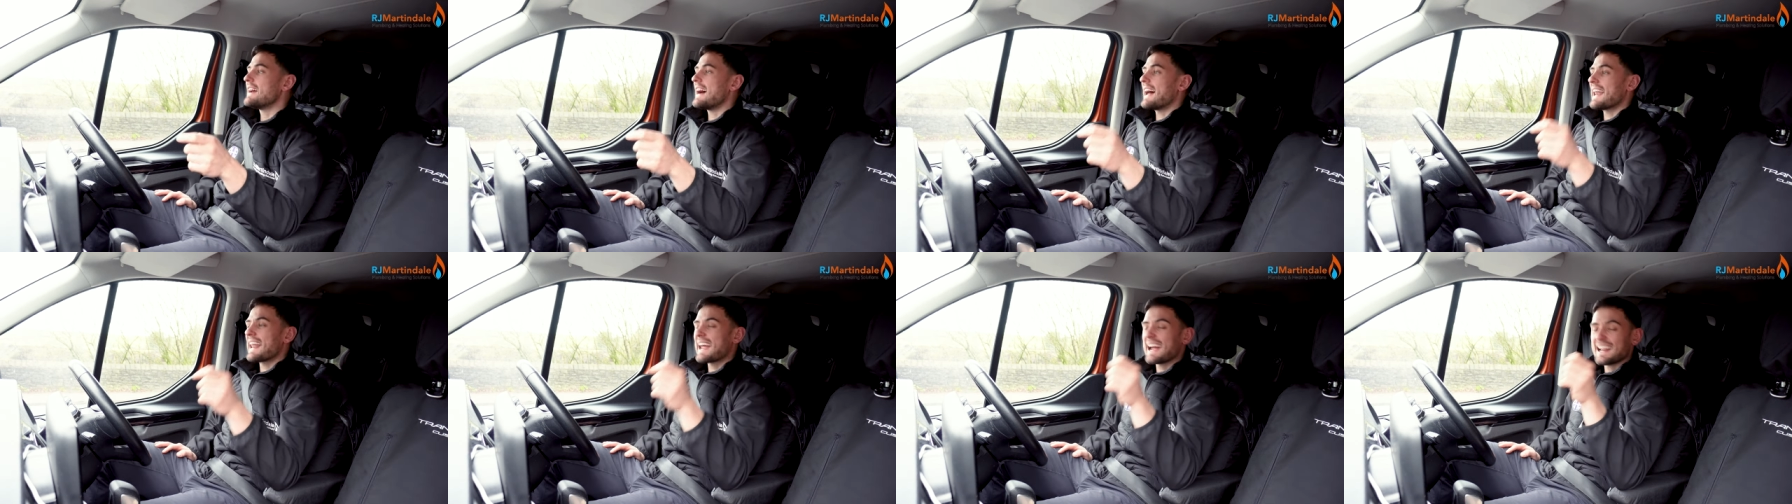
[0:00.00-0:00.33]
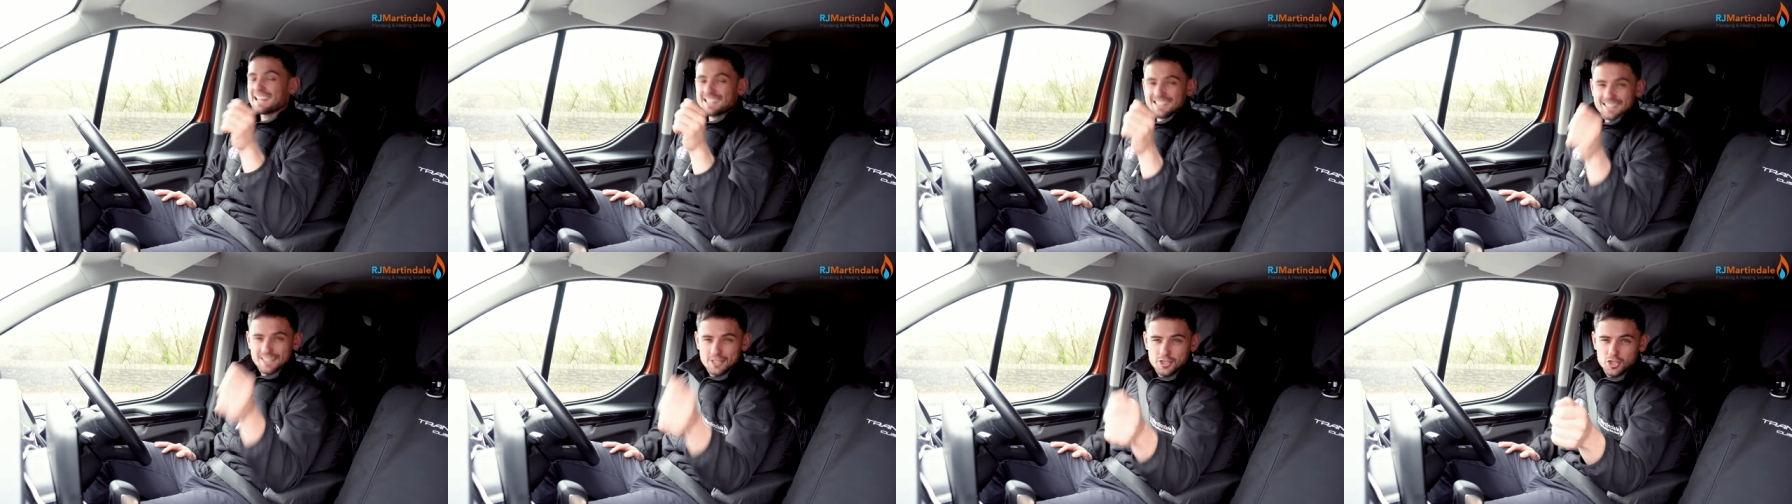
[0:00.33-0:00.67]
And I
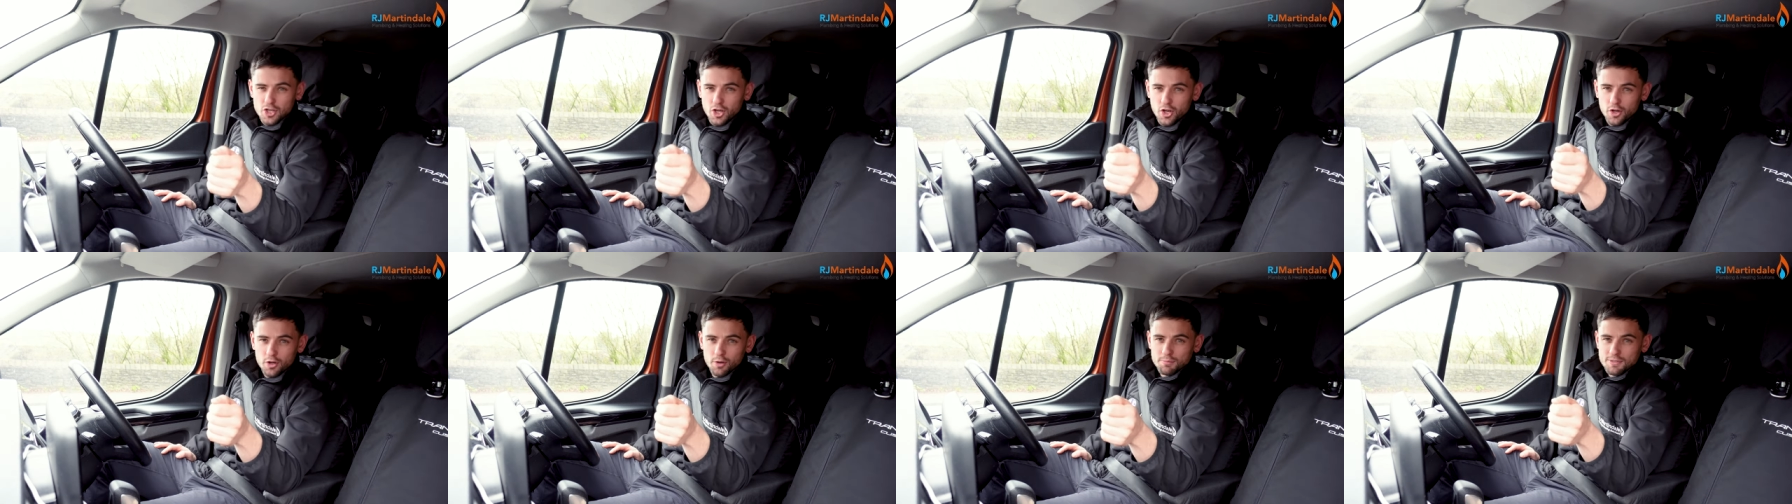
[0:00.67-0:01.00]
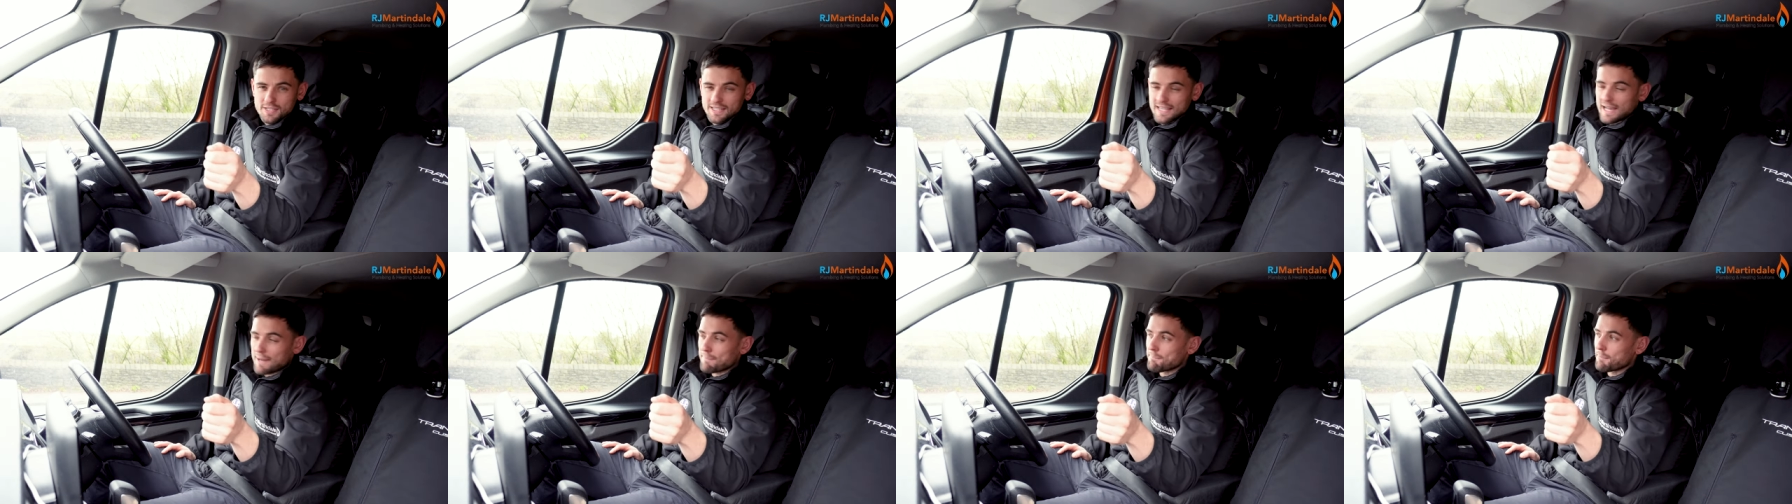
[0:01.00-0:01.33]
actually turned up
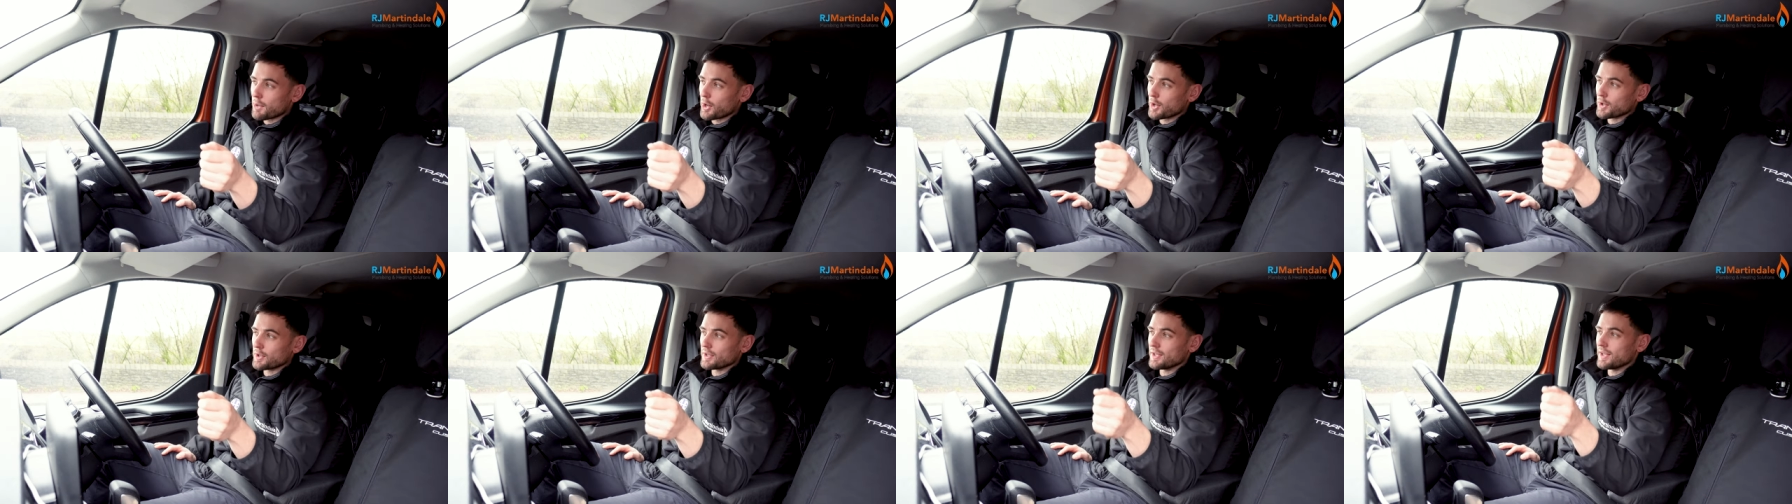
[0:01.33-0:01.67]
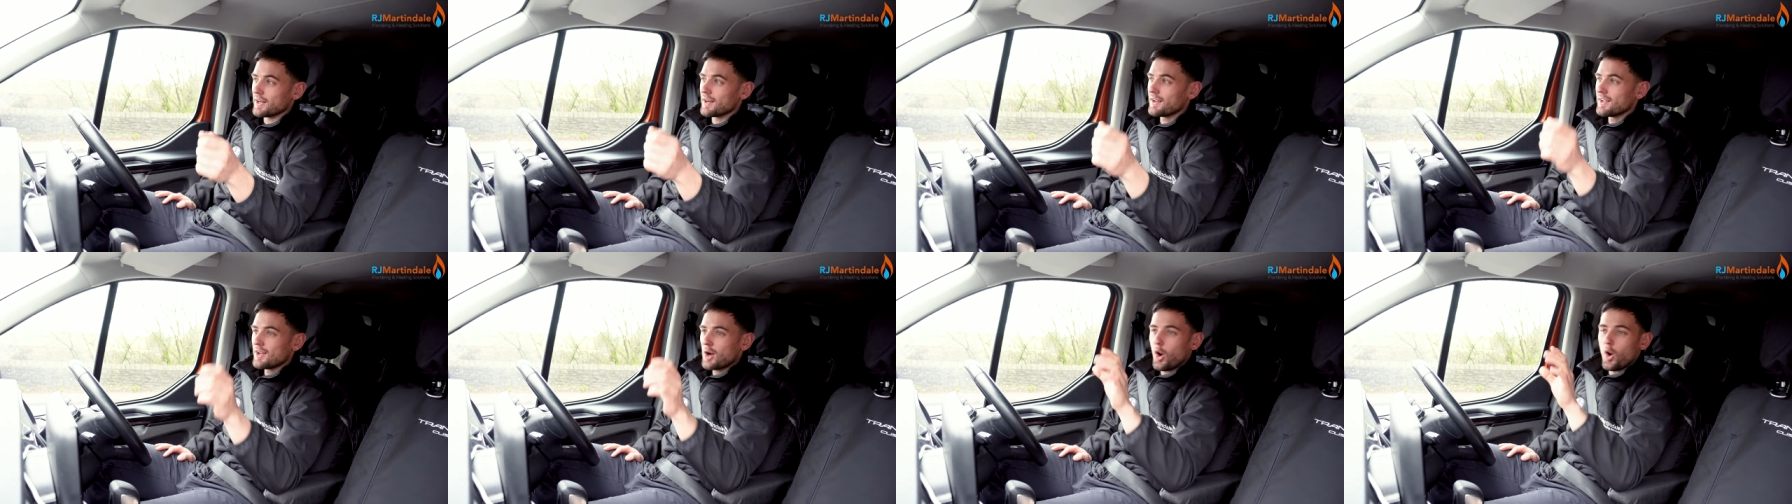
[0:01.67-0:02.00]
to that
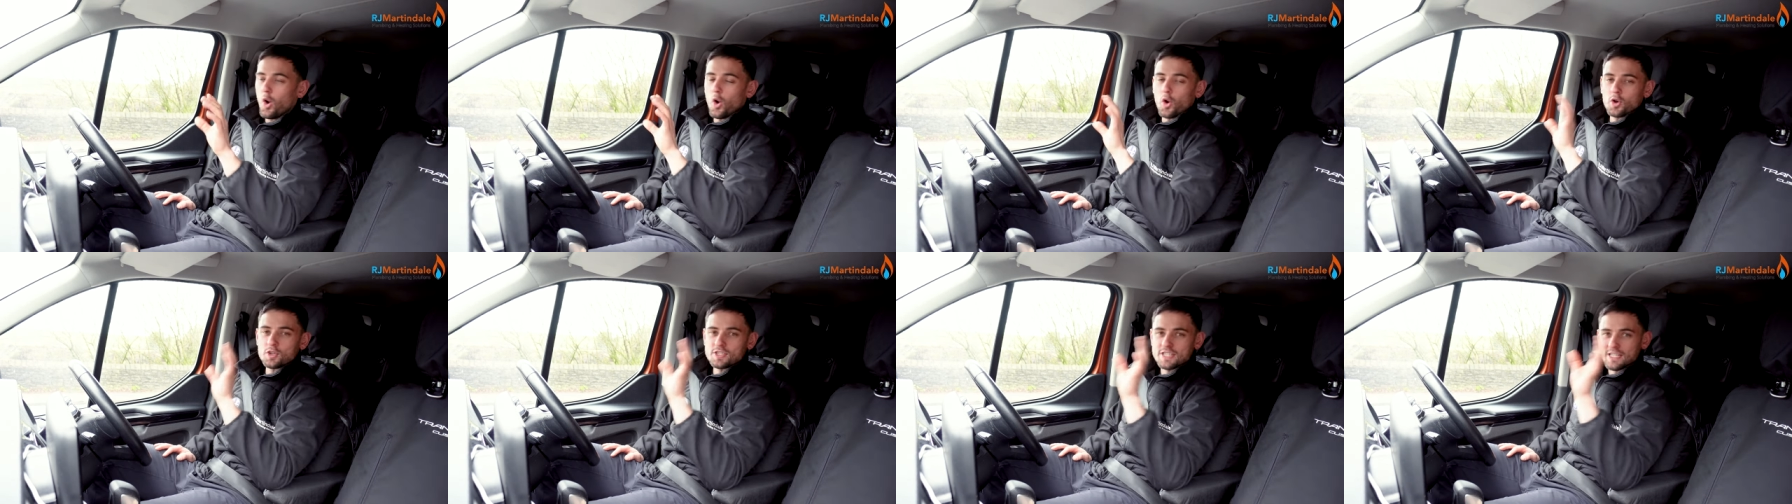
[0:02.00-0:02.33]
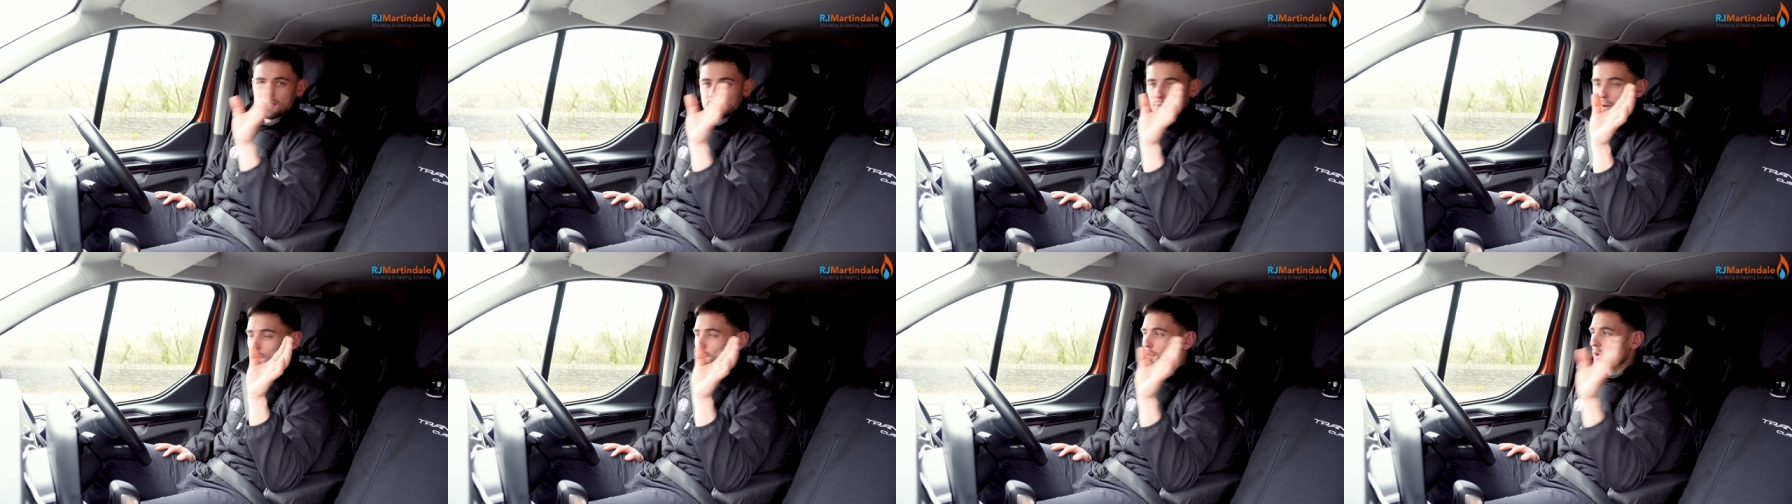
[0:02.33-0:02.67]
boiler.
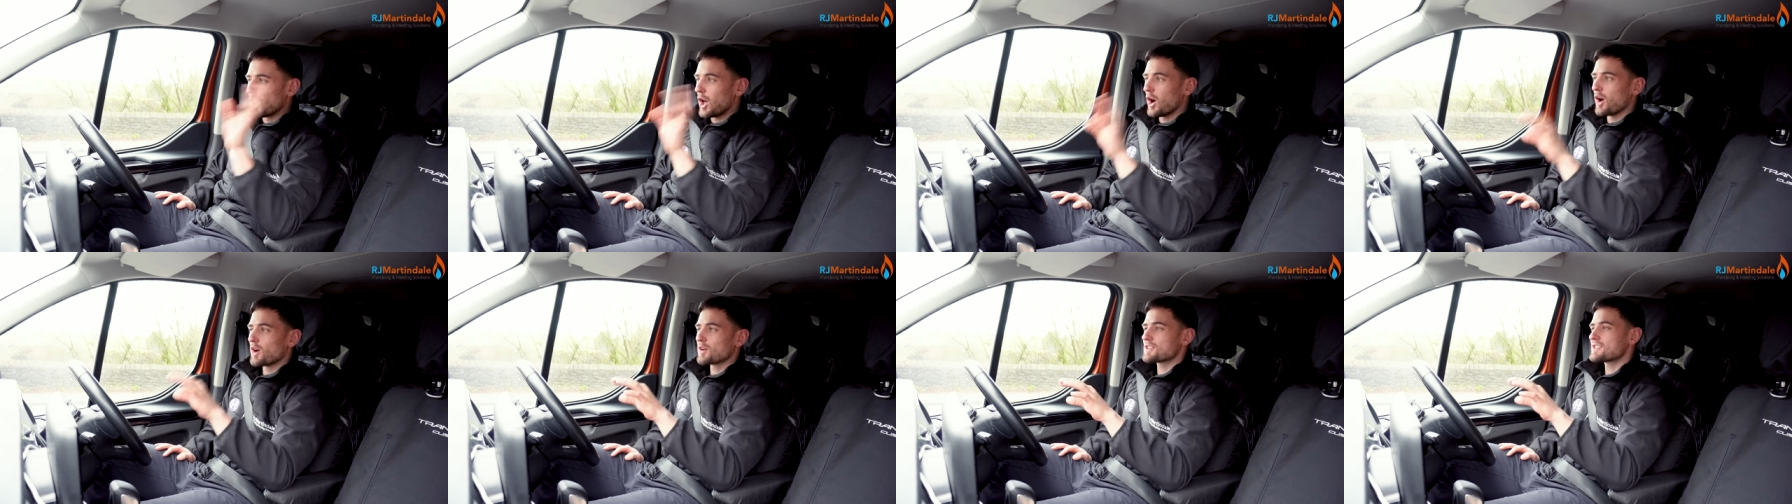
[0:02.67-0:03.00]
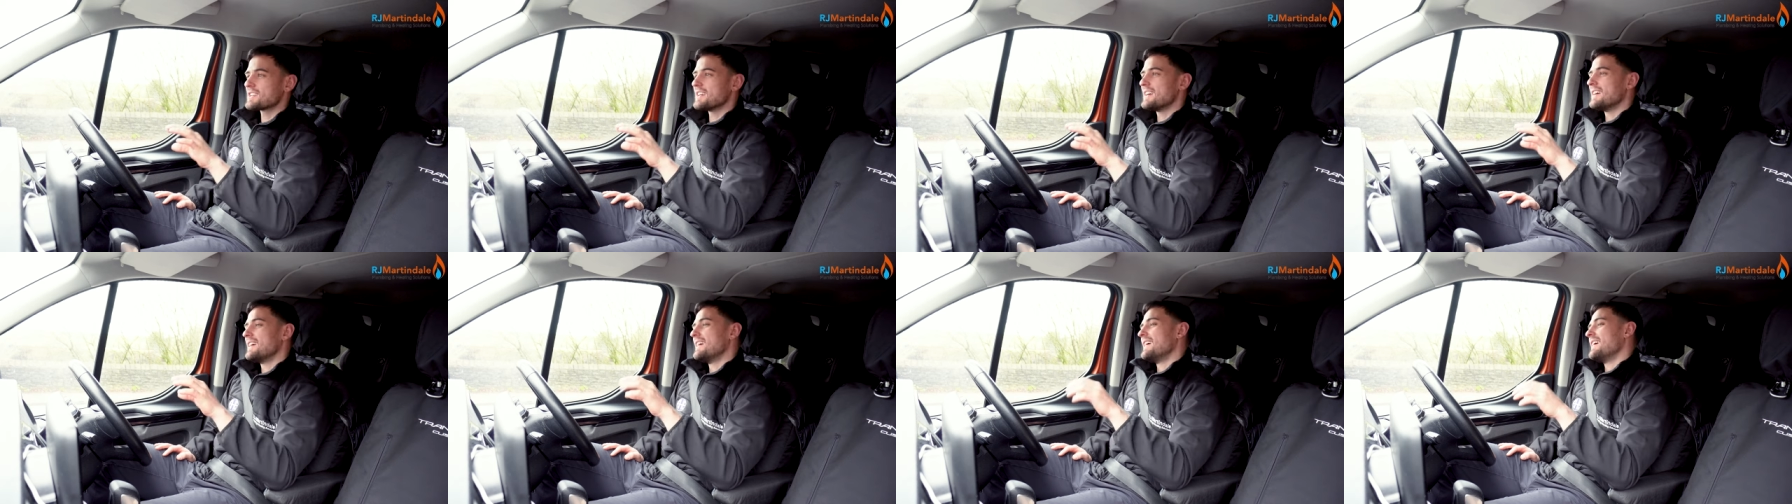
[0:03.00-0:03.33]
Hoses were
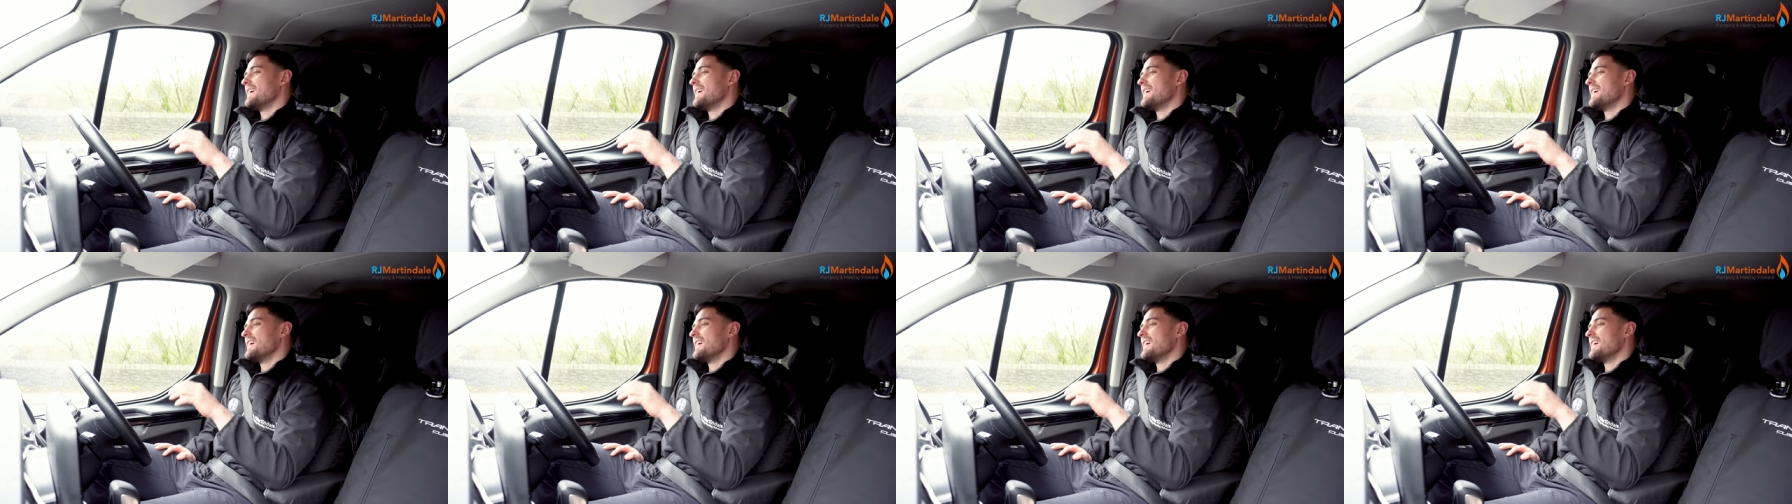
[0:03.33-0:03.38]
blocked.